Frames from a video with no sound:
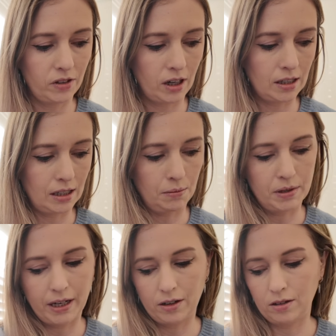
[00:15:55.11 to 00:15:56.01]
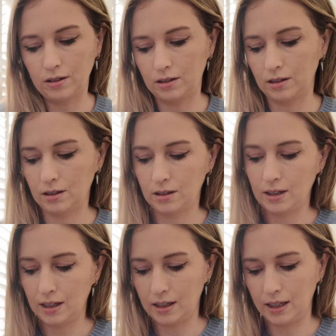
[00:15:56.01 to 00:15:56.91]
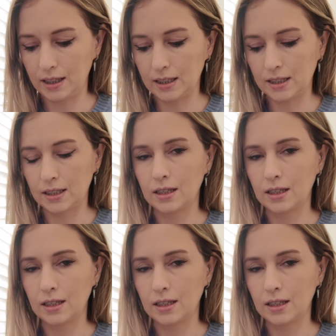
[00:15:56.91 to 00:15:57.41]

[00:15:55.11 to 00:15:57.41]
you guys an update on this.